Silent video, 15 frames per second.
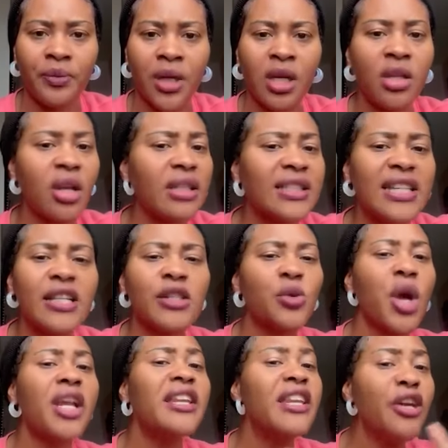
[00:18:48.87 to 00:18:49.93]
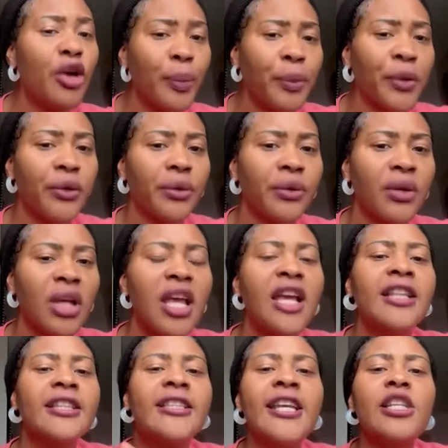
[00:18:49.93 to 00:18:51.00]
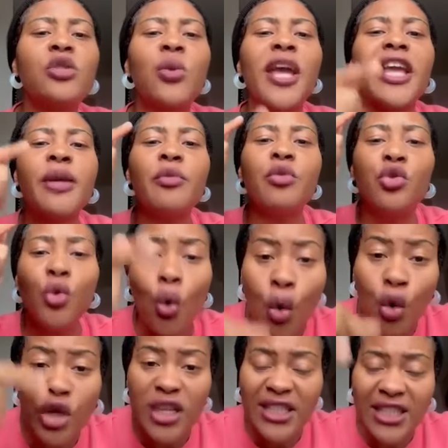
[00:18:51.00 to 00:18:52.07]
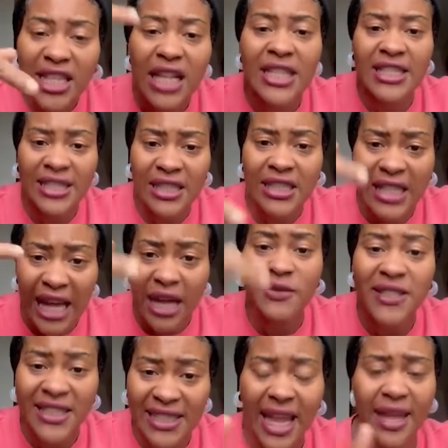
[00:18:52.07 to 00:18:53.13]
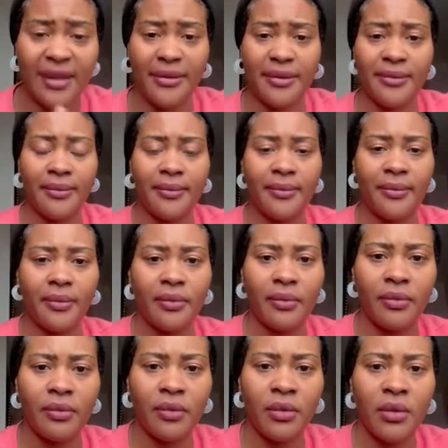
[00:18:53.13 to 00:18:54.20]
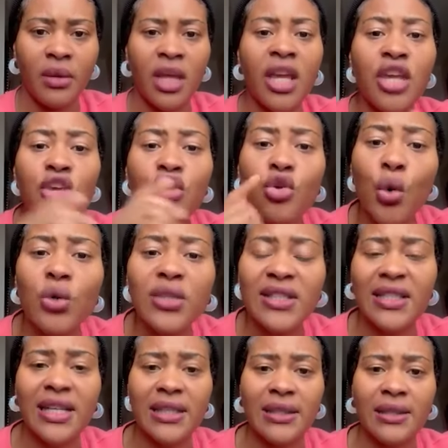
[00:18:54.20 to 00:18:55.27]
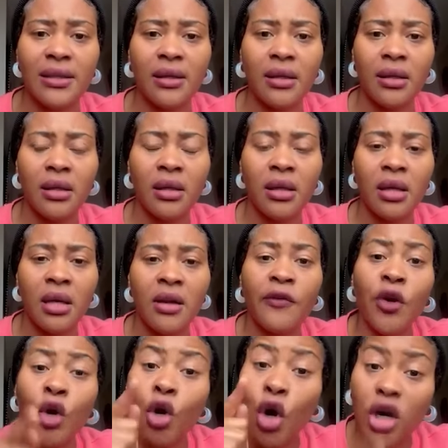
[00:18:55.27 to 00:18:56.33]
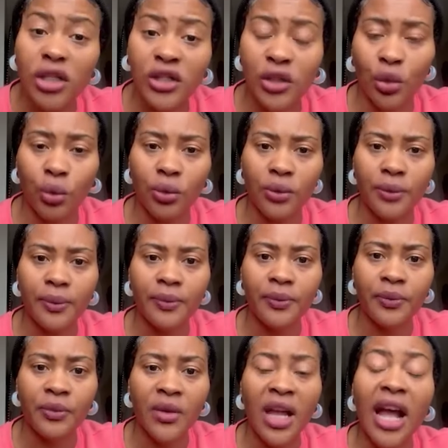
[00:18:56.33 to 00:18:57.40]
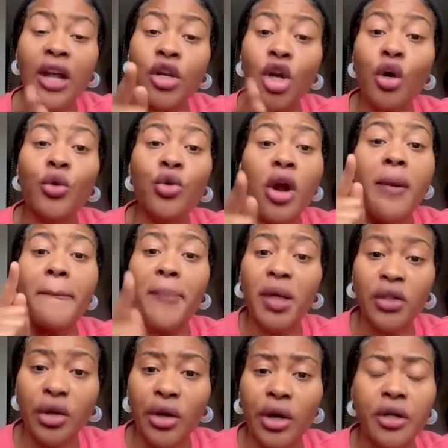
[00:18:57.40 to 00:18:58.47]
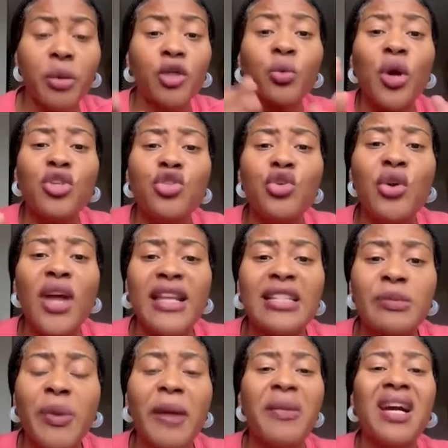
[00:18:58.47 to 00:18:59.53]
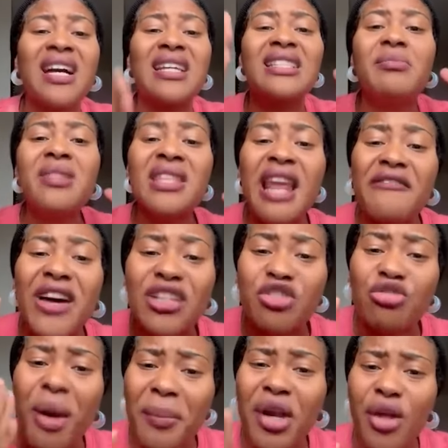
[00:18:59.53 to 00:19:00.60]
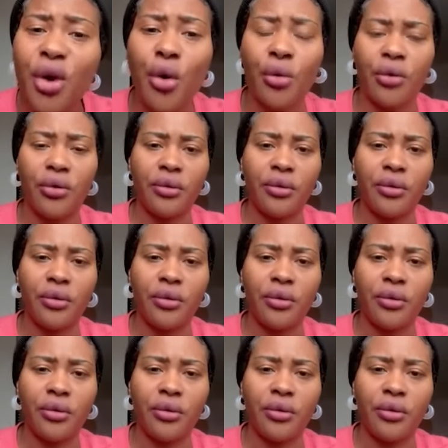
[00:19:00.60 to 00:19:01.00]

Not things when dig up, you know. Things where you yourself say. He used it to cuss you. And now you're butthurt. But what do you expect? Because he never troubled you.